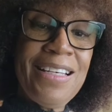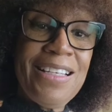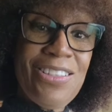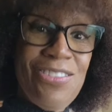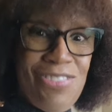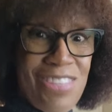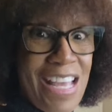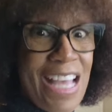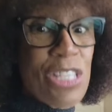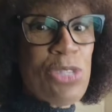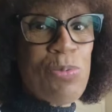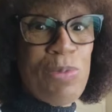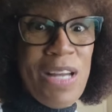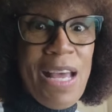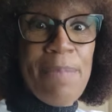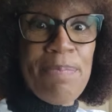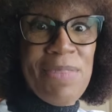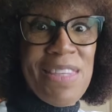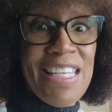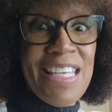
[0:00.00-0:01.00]
That's what
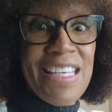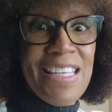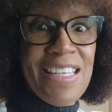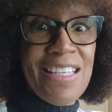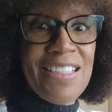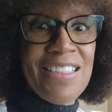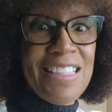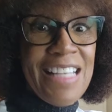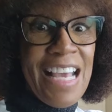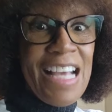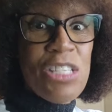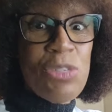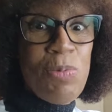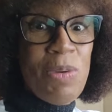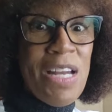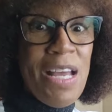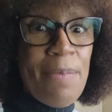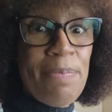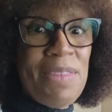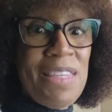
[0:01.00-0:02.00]
I'm thinking. Because
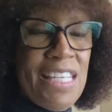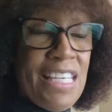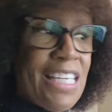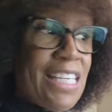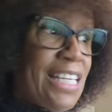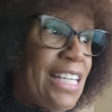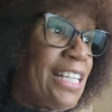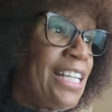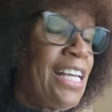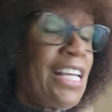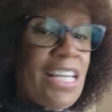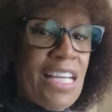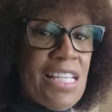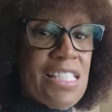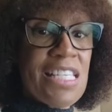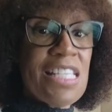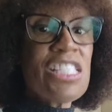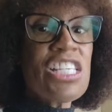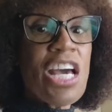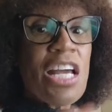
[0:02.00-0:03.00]

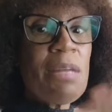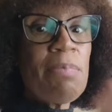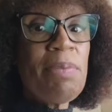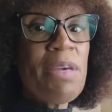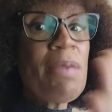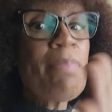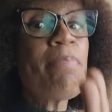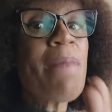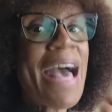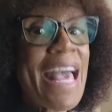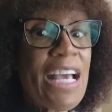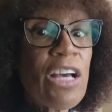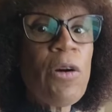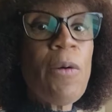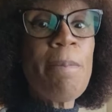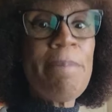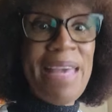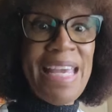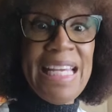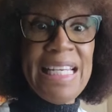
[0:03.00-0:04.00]
it's going to be
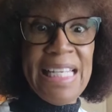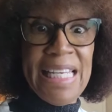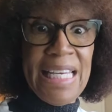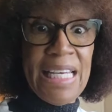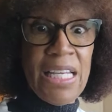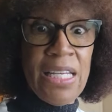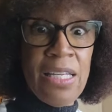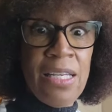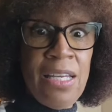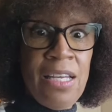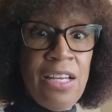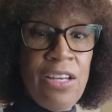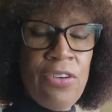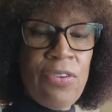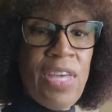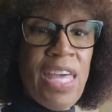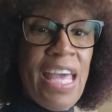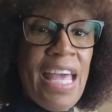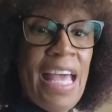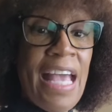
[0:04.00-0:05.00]
Michael Mania.
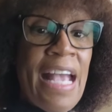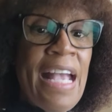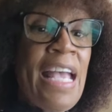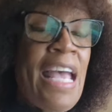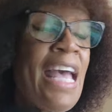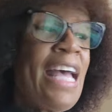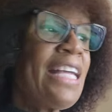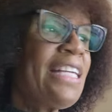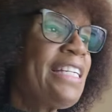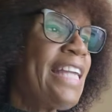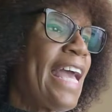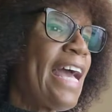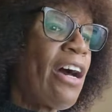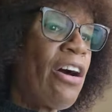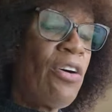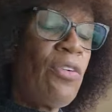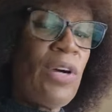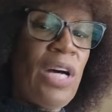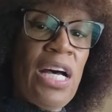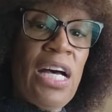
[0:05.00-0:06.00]
Okay.
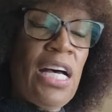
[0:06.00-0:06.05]
Now,